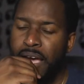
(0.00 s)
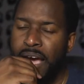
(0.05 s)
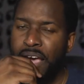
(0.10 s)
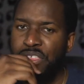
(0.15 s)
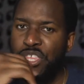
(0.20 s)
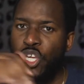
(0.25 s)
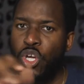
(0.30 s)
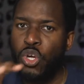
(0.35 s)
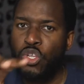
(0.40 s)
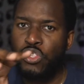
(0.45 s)

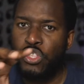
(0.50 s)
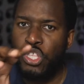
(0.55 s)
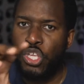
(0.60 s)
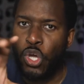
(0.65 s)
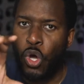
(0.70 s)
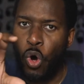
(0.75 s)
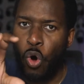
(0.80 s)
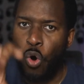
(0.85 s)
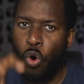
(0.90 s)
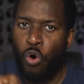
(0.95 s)
I think
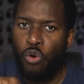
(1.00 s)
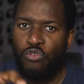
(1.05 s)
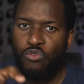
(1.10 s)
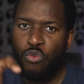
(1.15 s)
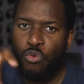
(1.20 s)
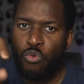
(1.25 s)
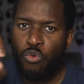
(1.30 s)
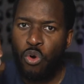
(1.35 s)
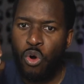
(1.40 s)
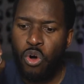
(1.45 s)
the
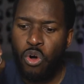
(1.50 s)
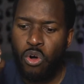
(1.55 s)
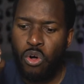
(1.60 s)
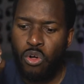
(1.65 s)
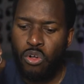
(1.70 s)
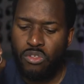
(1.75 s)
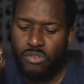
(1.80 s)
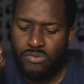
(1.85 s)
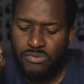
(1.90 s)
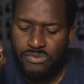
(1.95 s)

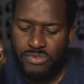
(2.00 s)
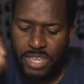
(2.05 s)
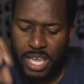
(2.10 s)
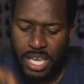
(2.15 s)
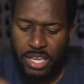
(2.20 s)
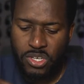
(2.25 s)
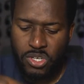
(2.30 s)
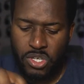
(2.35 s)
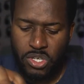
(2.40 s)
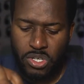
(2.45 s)
overall
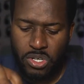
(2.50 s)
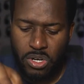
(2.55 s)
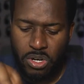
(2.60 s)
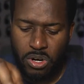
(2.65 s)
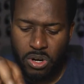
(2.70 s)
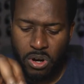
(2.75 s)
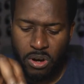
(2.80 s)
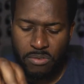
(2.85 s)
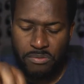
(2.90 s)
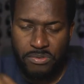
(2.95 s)

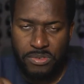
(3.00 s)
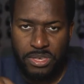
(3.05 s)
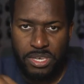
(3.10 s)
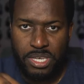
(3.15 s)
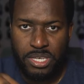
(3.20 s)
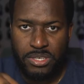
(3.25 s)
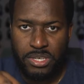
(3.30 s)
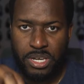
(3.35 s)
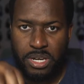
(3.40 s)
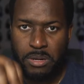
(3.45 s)
nature of
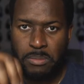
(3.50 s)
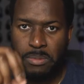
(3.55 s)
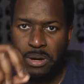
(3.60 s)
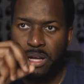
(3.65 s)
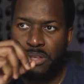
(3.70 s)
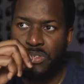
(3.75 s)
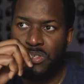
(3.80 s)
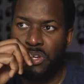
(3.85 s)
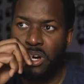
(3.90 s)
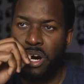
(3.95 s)
these
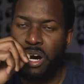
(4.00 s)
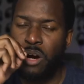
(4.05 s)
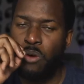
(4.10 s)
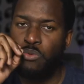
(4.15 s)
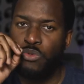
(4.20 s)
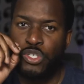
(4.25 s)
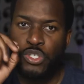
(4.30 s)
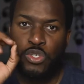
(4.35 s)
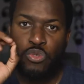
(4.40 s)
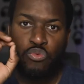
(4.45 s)
earbuds
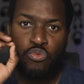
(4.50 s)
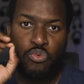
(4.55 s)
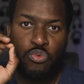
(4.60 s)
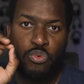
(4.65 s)
are just